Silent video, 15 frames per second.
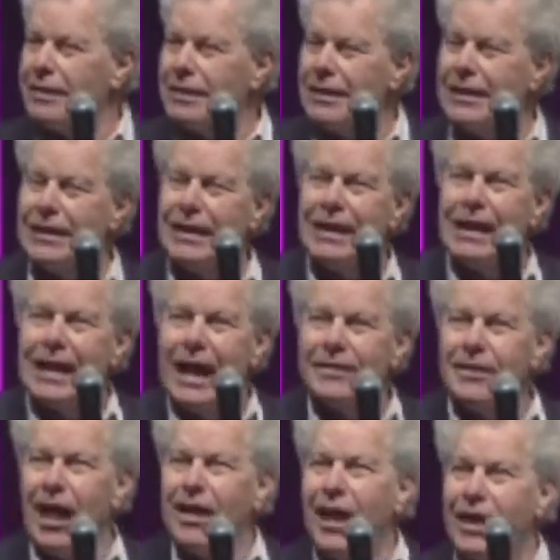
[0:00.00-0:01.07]
That's
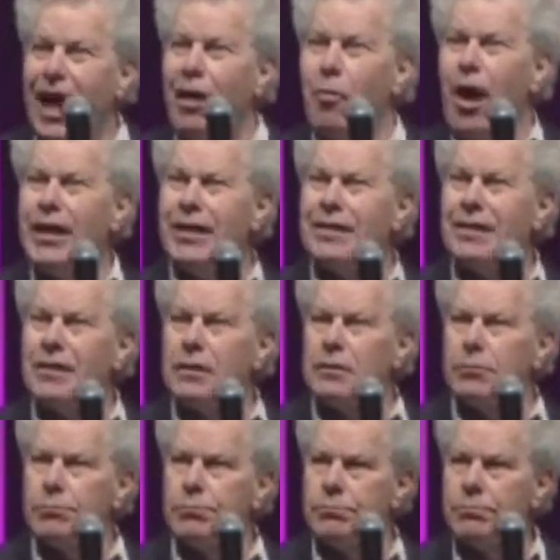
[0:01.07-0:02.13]
kind of like, I want it,
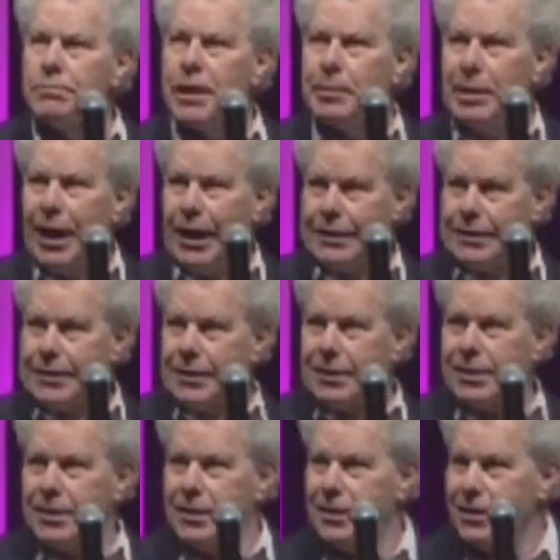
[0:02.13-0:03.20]
maybe not.
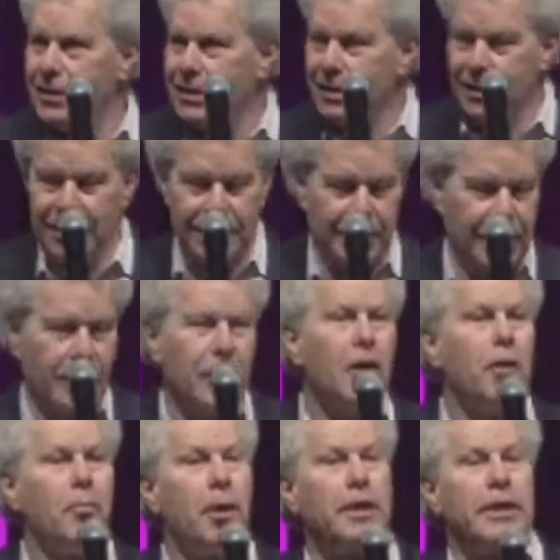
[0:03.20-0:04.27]

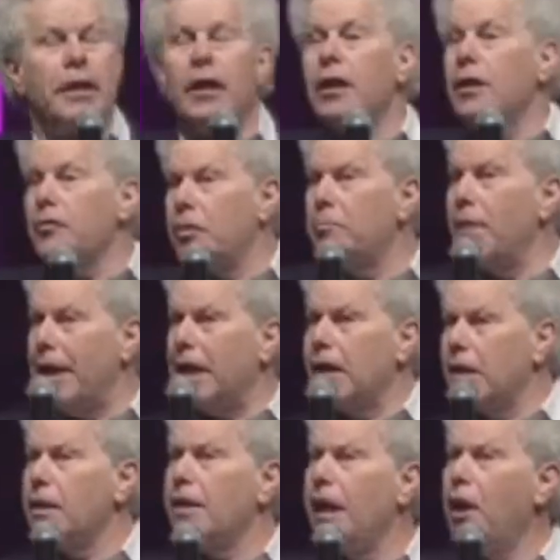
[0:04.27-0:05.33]
But to make it a
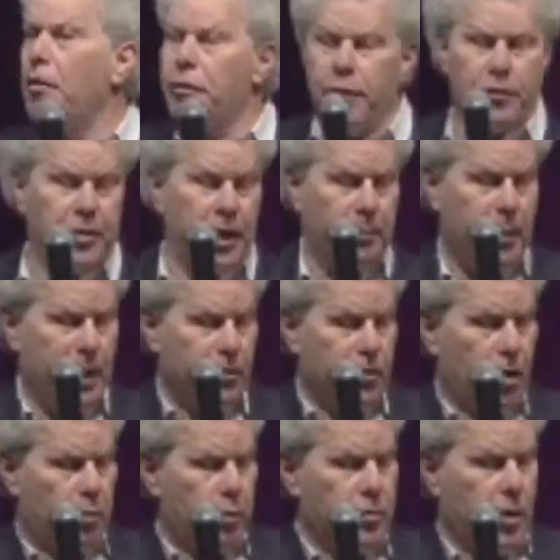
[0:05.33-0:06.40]
little healthier, they paired it
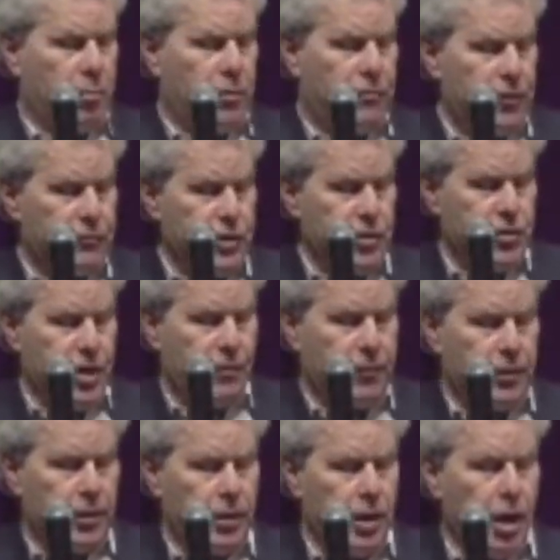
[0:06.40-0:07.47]
up with number
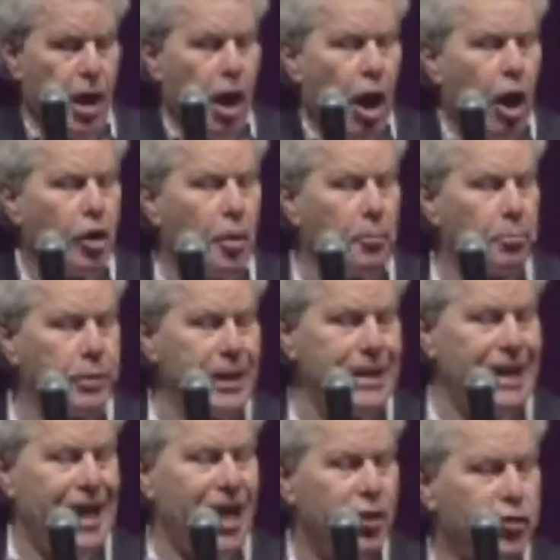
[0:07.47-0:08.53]
57, a
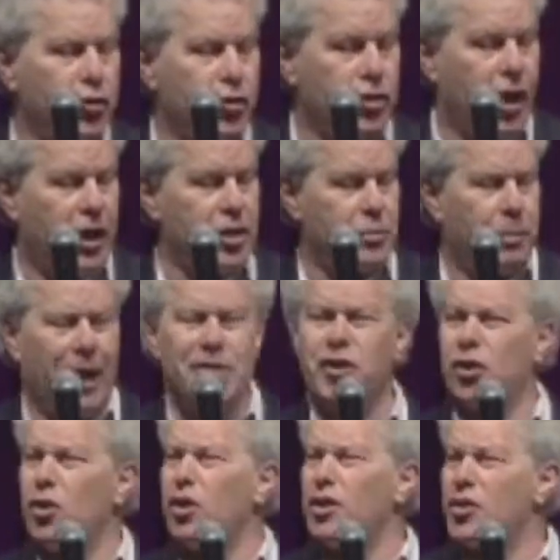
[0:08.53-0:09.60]
complete exercise
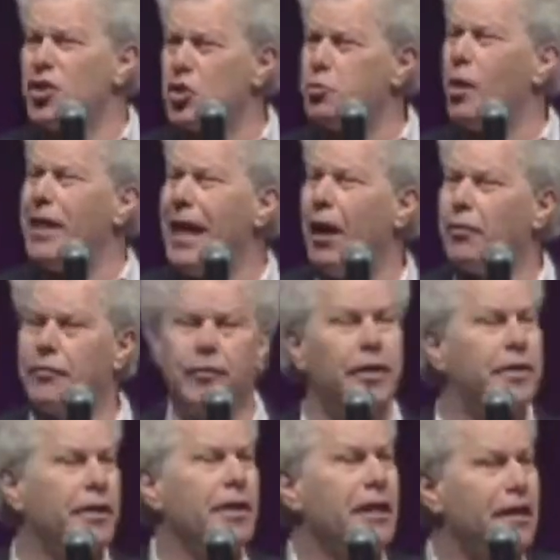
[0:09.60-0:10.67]
bicycle and sweat
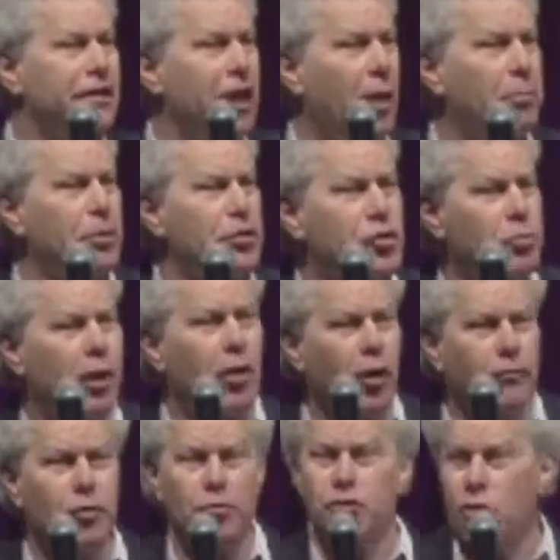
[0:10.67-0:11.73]
outfit to help you sweat
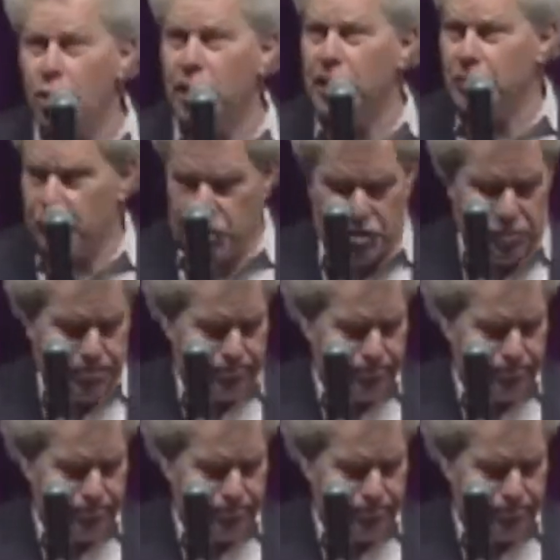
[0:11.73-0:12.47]
off those cookies.